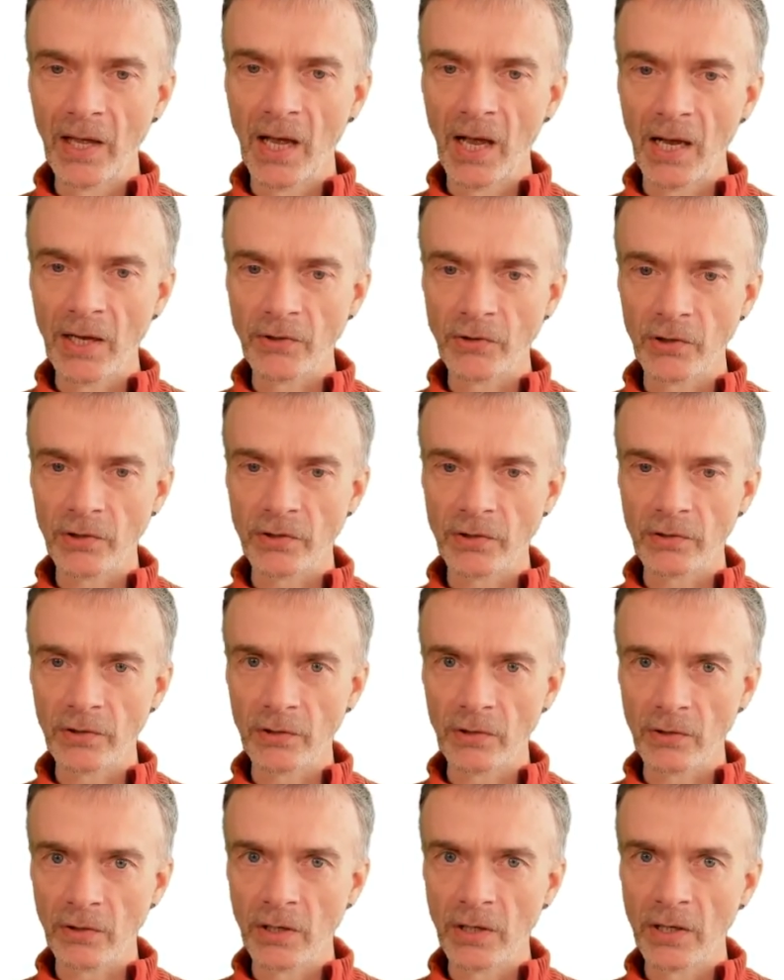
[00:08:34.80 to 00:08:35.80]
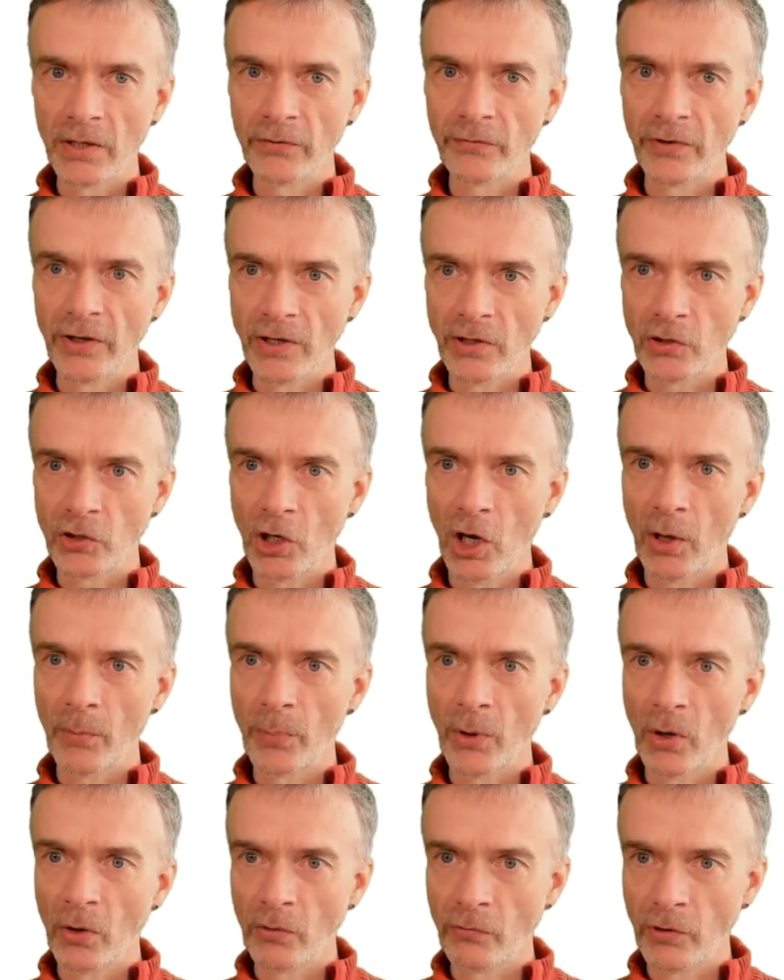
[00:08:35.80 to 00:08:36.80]
And just to finish up
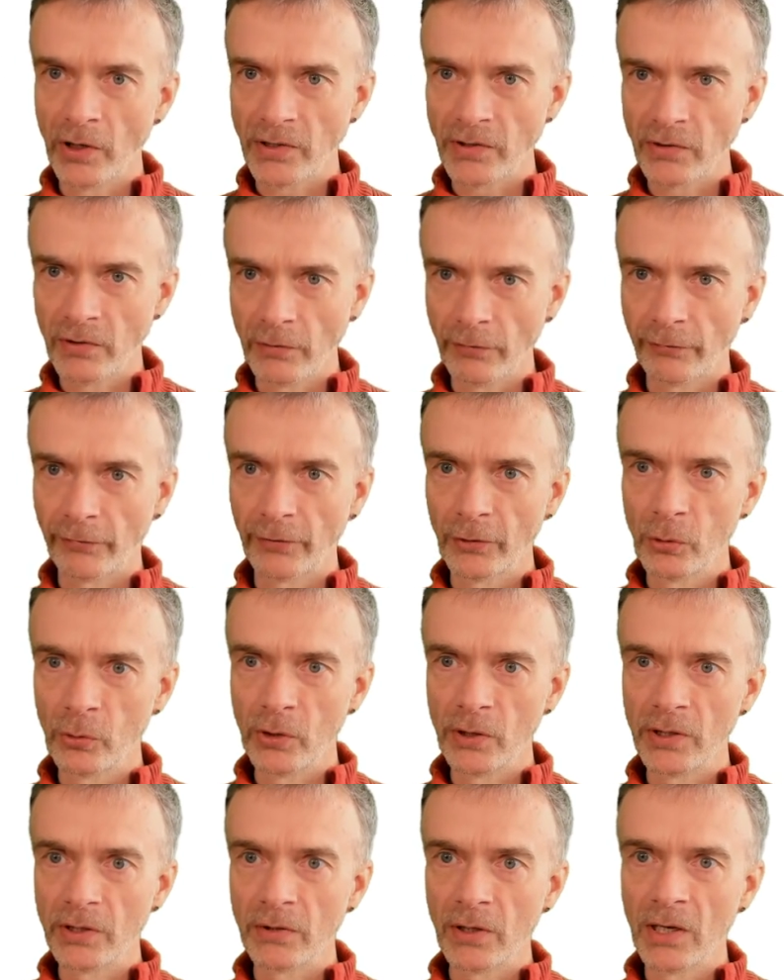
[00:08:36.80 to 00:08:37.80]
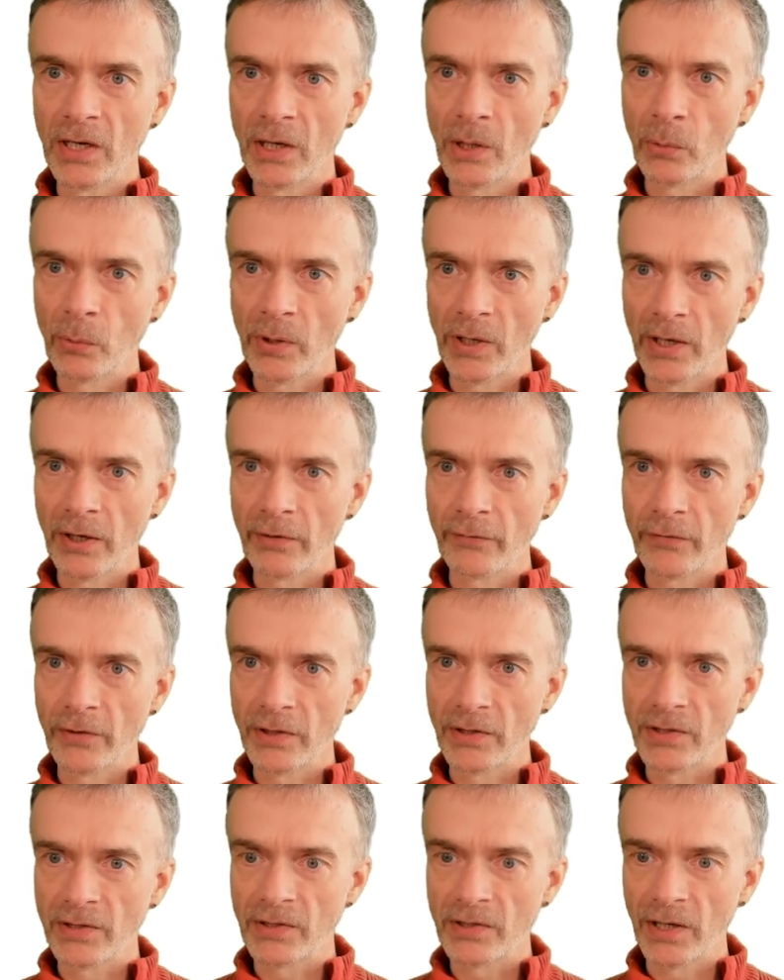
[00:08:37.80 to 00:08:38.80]
on retinal fluid, we have
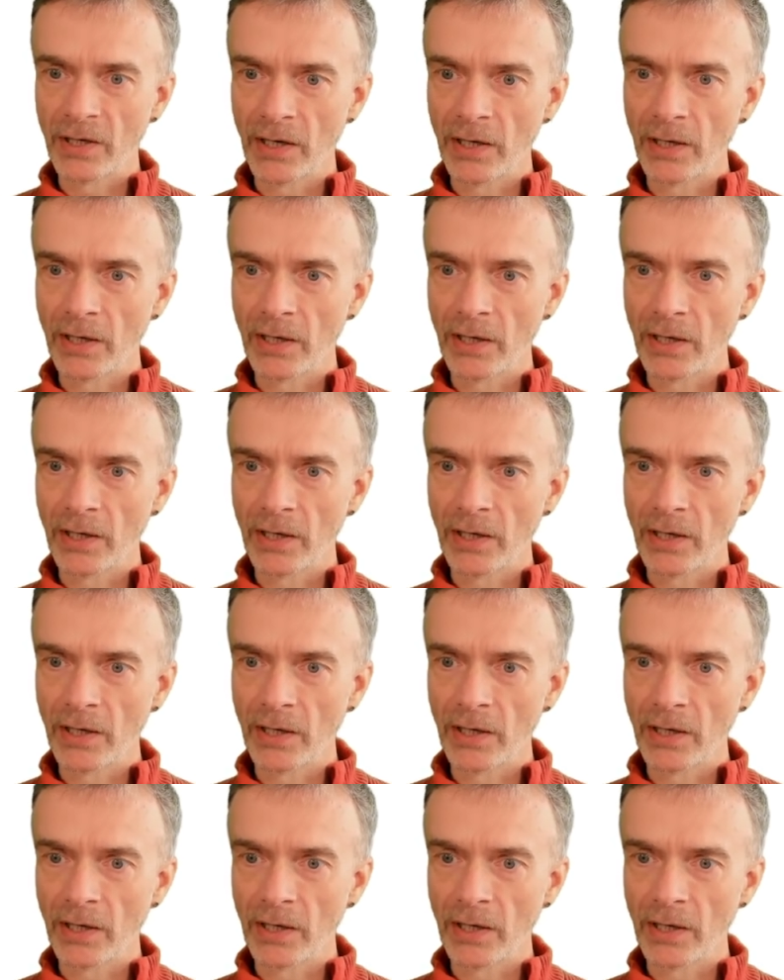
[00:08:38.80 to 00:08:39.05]
this